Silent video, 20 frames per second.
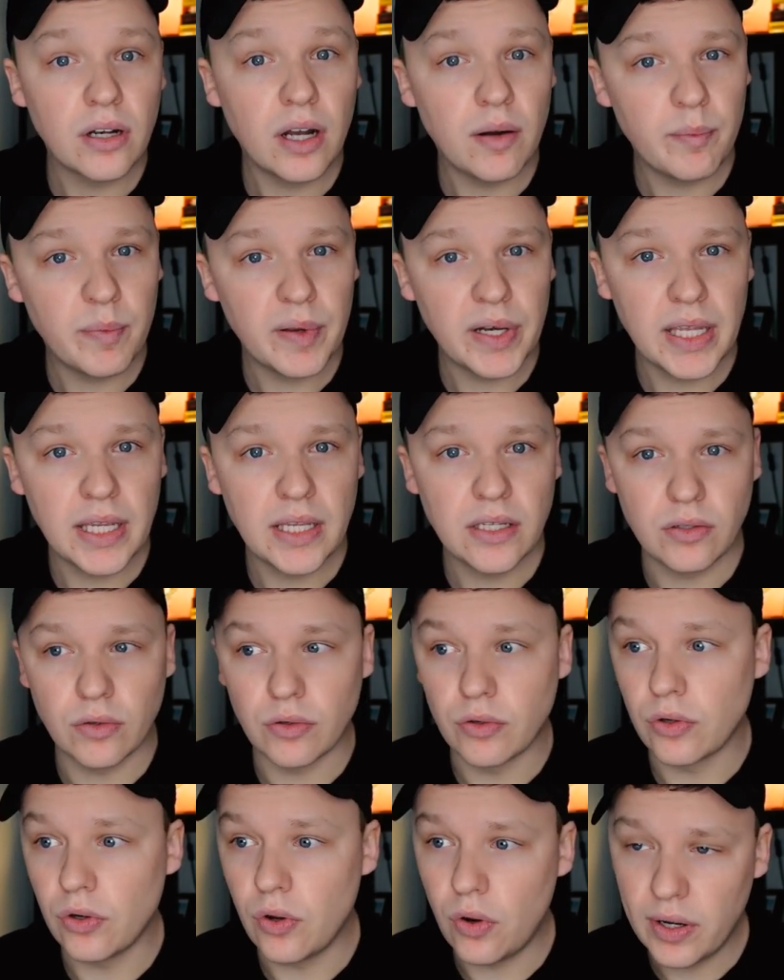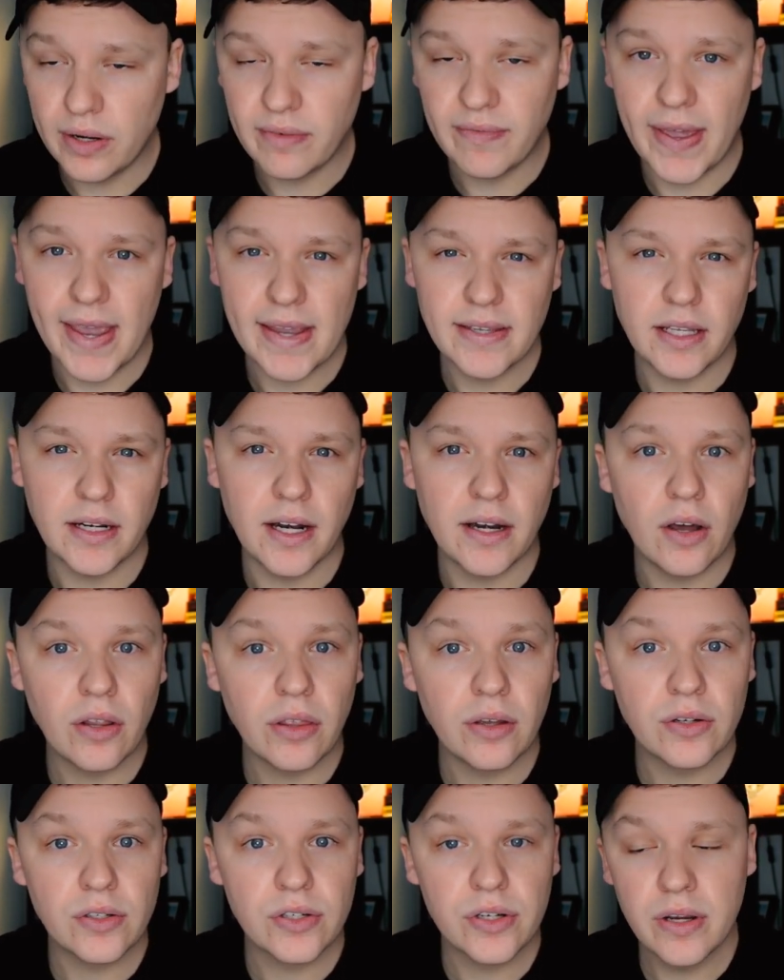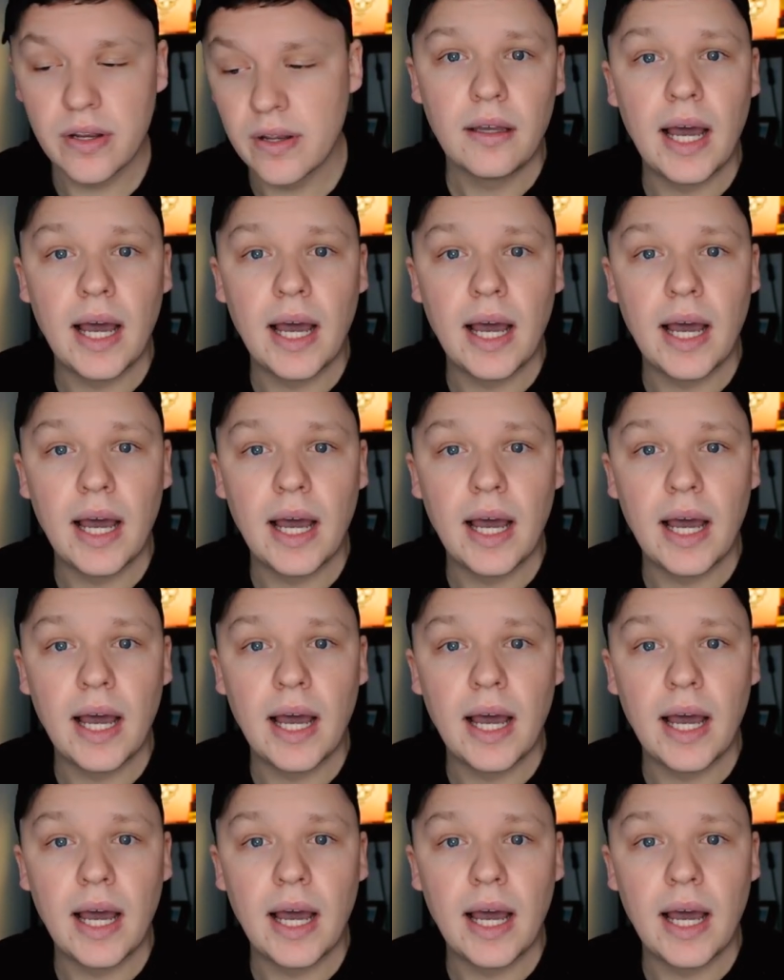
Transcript: companies or not investing in others.